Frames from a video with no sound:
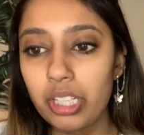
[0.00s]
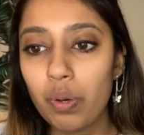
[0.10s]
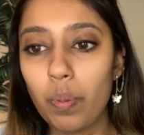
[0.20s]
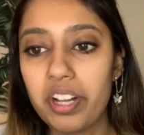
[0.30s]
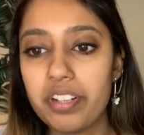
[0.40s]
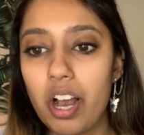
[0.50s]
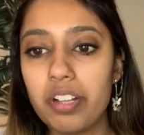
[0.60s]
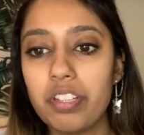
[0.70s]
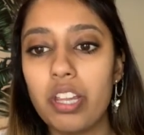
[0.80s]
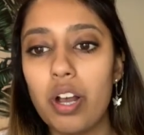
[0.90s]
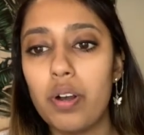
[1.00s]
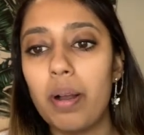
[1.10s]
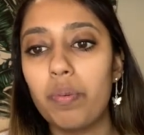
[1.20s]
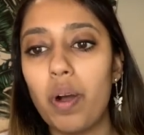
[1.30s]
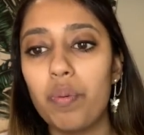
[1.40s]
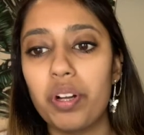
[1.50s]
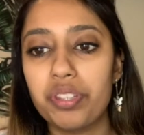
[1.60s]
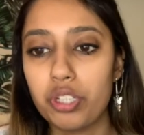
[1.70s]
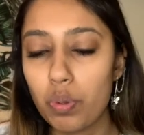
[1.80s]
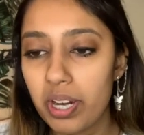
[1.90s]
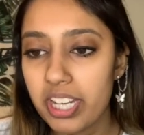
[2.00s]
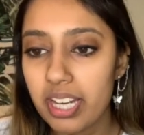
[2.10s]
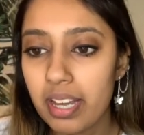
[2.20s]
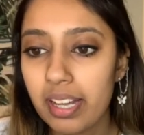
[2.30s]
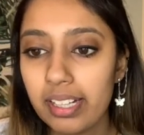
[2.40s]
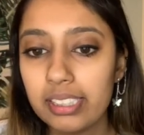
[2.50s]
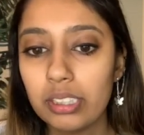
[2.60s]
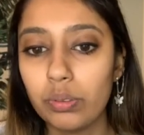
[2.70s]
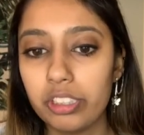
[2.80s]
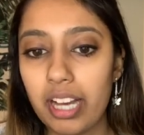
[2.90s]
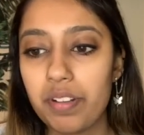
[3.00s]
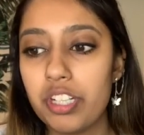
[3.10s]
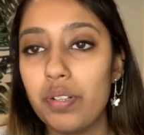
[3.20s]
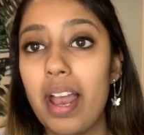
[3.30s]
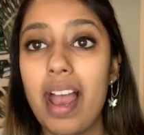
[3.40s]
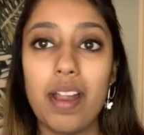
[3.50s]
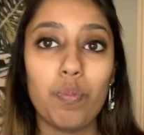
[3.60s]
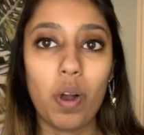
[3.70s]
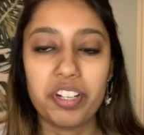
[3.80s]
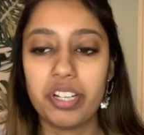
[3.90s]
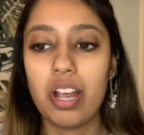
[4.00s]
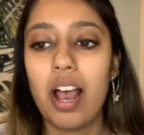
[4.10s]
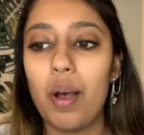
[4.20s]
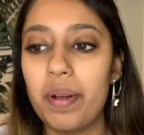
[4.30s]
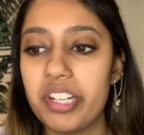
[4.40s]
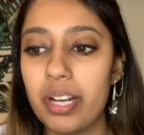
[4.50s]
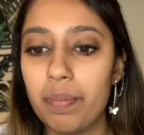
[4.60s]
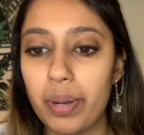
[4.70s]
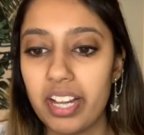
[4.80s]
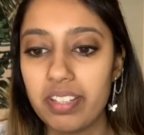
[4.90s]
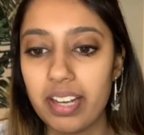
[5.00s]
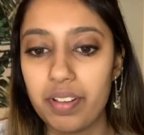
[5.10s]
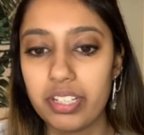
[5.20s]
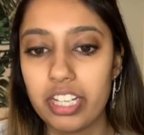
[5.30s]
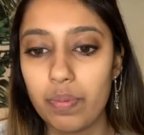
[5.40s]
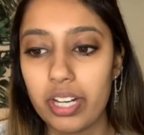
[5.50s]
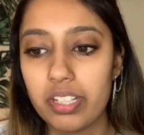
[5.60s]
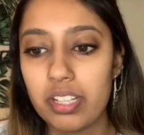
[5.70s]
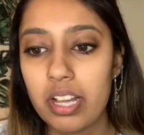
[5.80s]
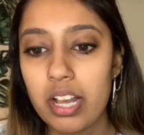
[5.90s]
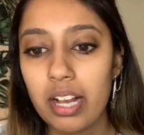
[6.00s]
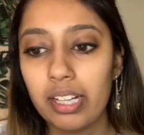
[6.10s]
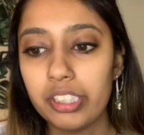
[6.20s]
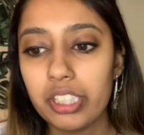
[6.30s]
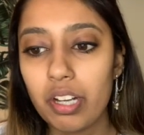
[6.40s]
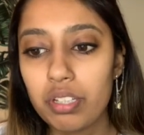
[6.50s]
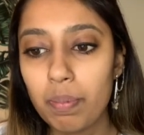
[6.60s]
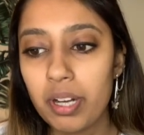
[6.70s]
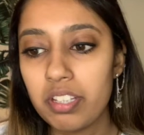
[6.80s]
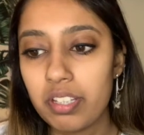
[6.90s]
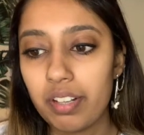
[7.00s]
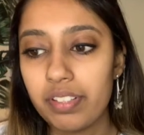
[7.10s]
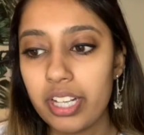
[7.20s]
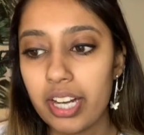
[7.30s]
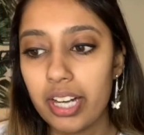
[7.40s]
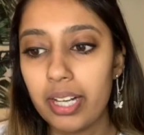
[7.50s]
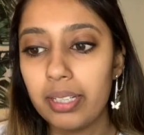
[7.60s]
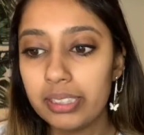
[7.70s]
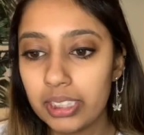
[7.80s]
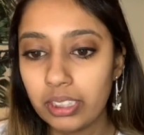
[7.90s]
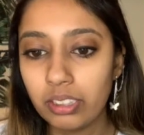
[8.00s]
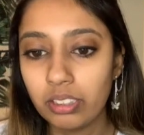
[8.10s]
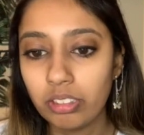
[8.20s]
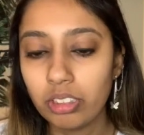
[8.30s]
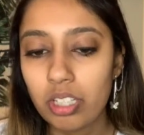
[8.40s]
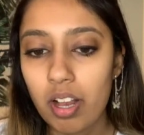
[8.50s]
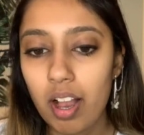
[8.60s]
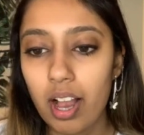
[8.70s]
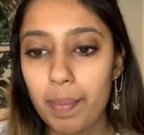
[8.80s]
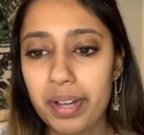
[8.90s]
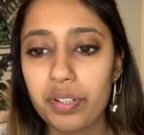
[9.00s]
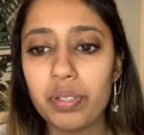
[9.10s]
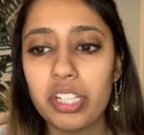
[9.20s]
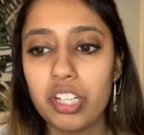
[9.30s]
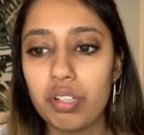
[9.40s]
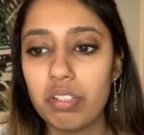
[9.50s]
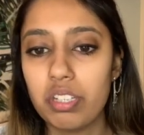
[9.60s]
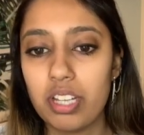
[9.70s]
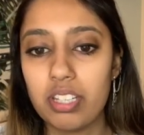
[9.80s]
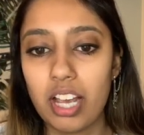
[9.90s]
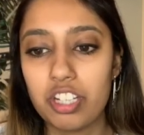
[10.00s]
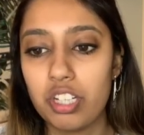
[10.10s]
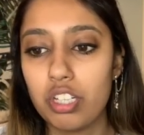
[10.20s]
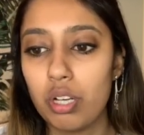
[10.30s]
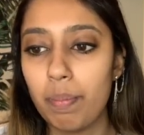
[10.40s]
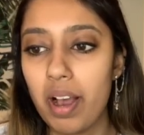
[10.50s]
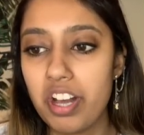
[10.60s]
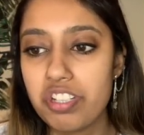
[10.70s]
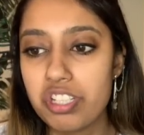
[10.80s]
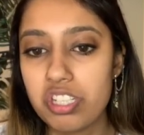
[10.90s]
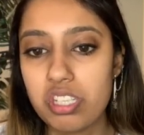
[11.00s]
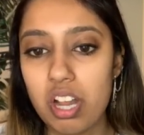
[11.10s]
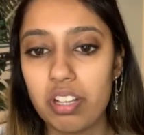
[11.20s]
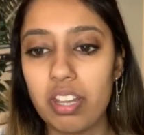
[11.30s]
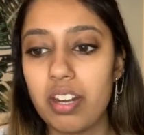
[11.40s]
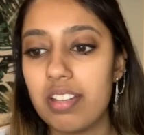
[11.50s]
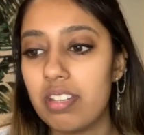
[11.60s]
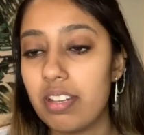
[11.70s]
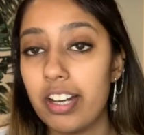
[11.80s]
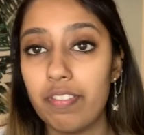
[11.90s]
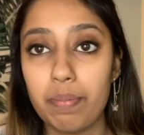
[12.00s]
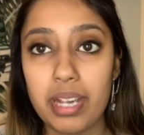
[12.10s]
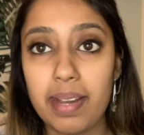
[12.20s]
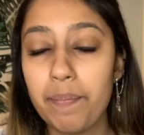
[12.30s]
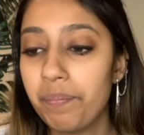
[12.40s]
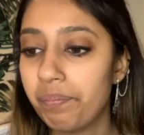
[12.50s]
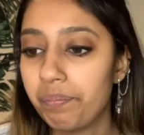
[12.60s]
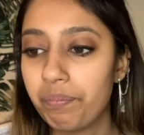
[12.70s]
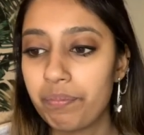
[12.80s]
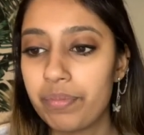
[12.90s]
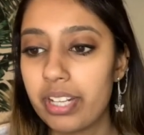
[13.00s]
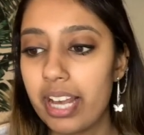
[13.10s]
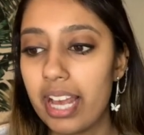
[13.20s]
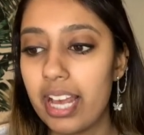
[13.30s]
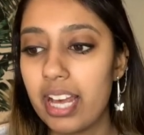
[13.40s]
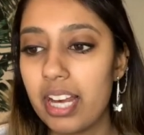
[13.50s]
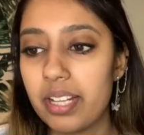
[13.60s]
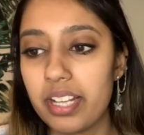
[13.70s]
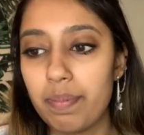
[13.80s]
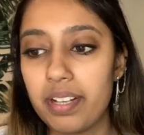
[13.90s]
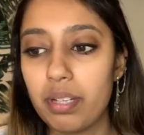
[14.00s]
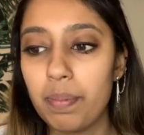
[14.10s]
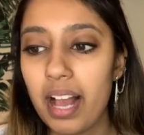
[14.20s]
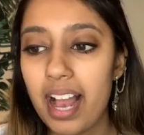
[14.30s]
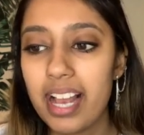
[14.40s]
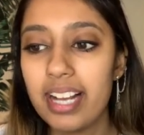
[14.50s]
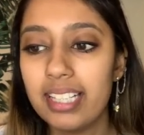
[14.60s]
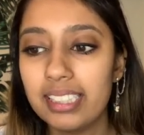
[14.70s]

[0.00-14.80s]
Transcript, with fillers: whatnot. So I want 1 through 20, or count to, and watch how much it breaks down the keywords. You can also put in stuff here. I don't really use this section too much. It's not that necessary for me. And let's press apply.